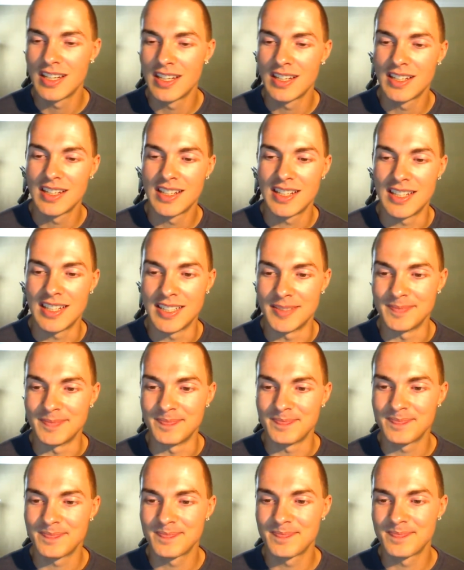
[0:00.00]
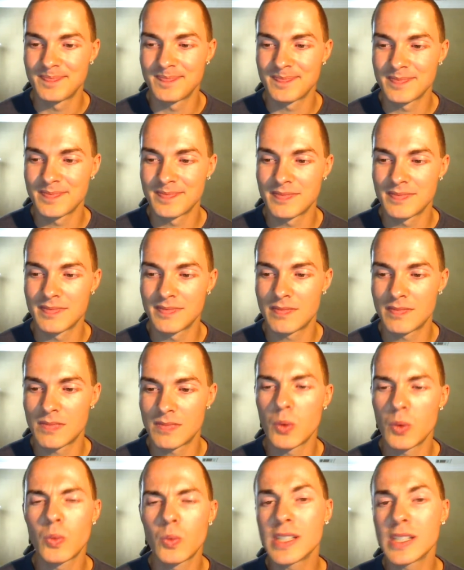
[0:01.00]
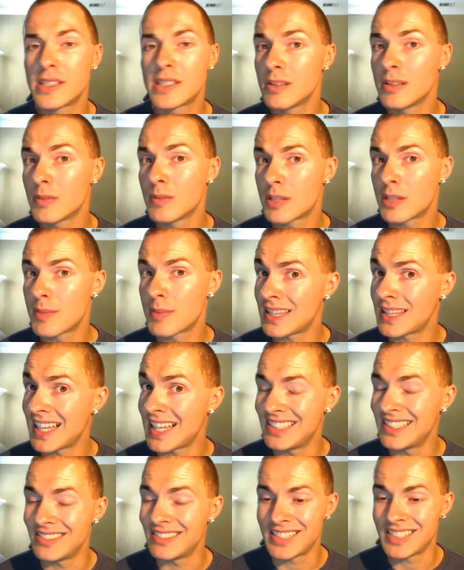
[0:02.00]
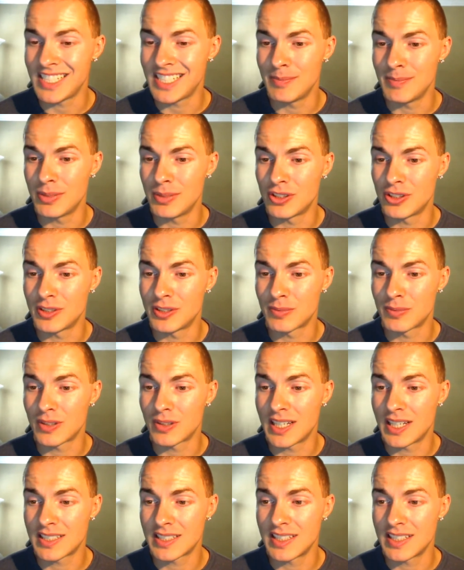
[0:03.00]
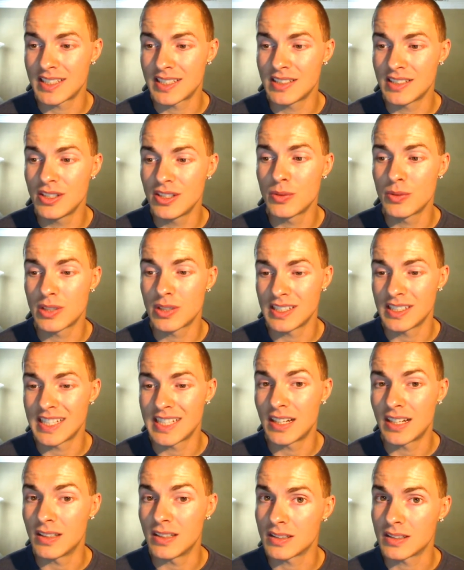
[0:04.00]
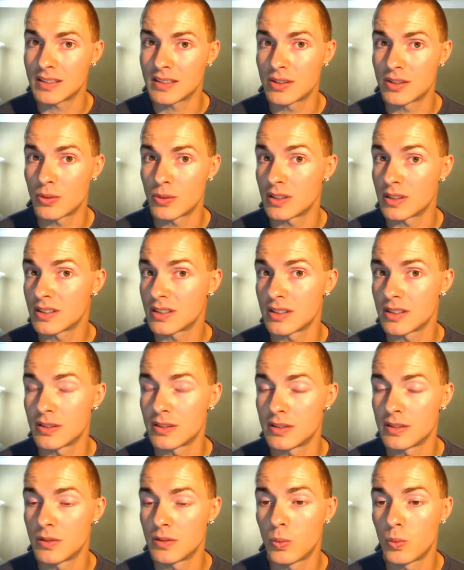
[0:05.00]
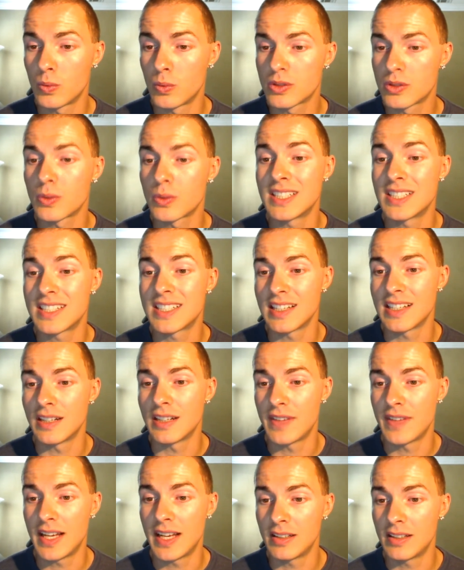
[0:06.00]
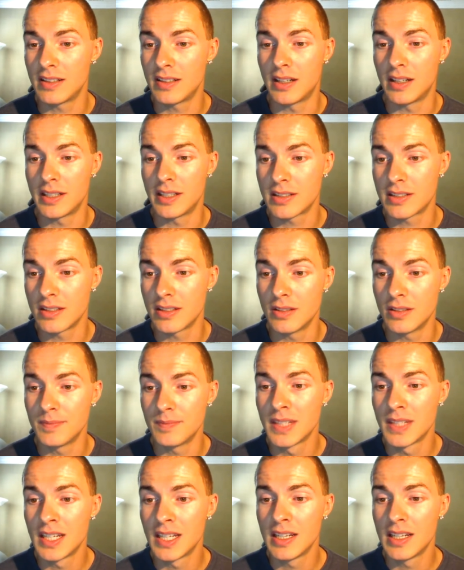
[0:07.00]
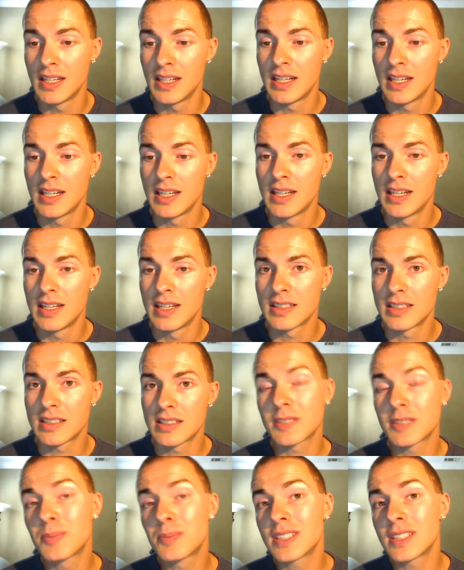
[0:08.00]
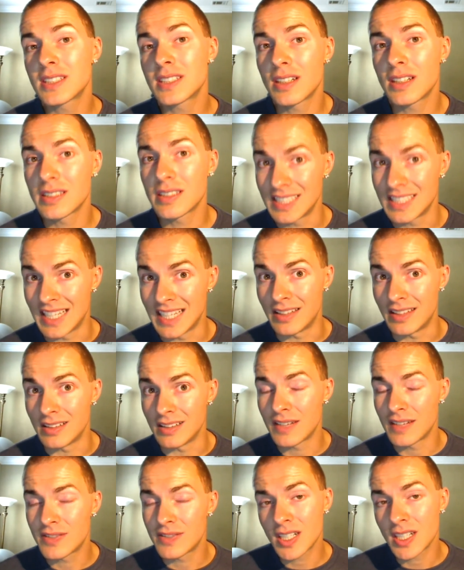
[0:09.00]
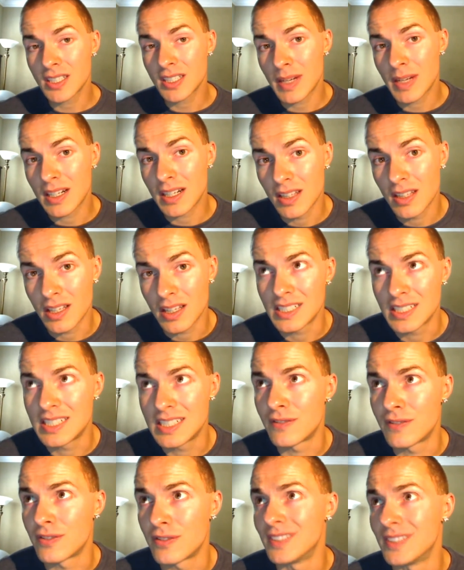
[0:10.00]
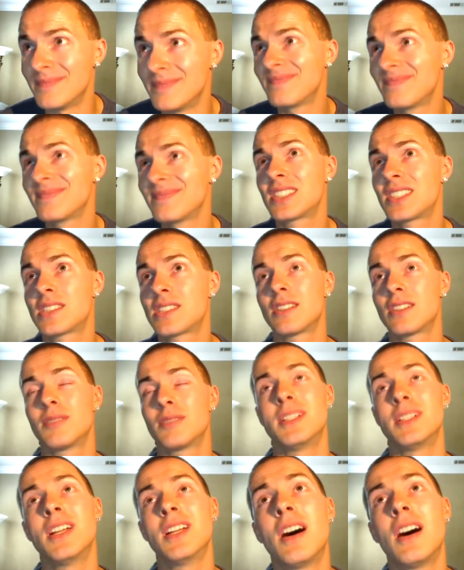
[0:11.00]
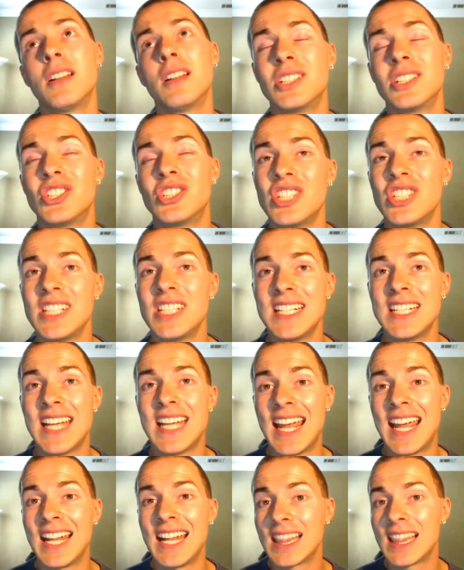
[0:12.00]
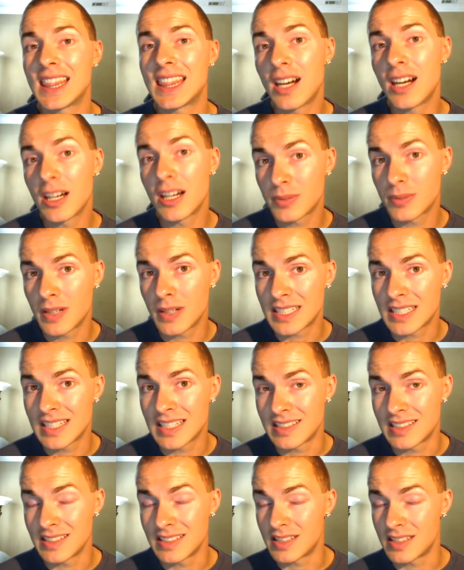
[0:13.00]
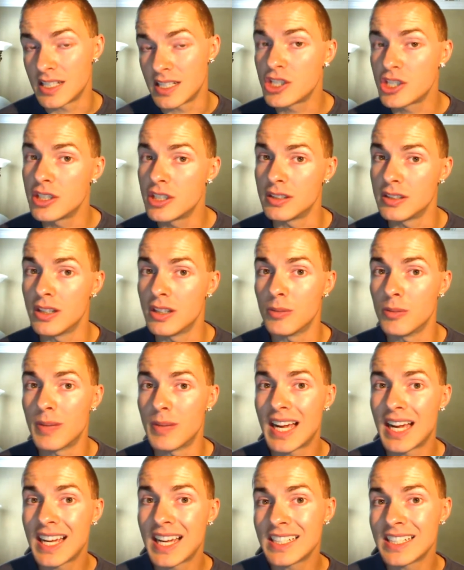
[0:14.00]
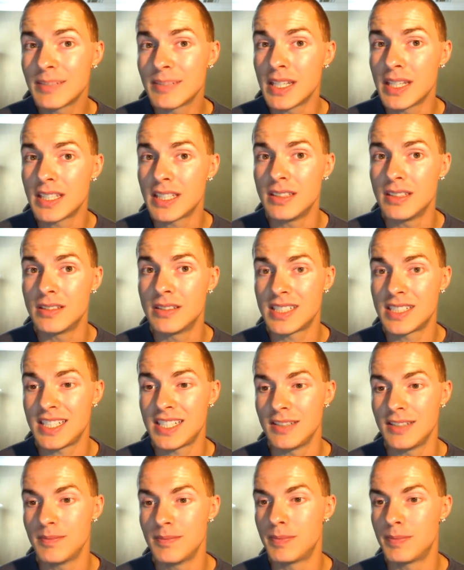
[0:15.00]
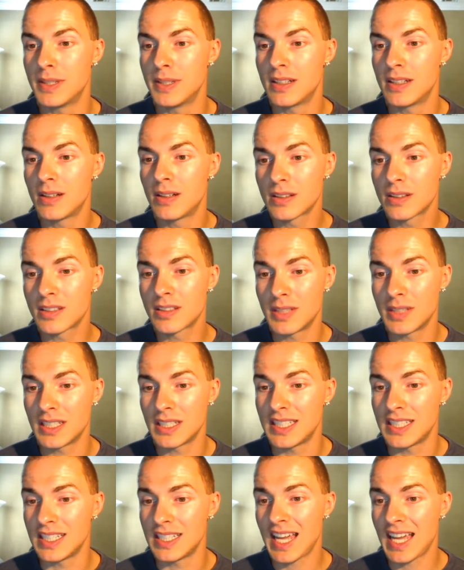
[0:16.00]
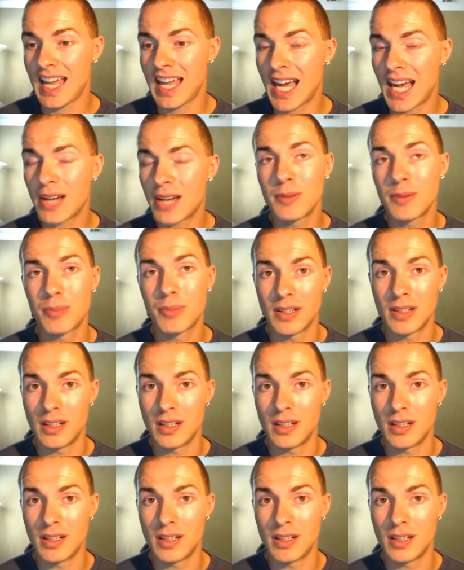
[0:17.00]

don't worry too much about that in your team building process. Usually, that all sort of sorts itself out on its own. So let's put this all together. I've talked about a lot of different terminology and thought processes that should go behind making your team, but ultimately, how do we put it all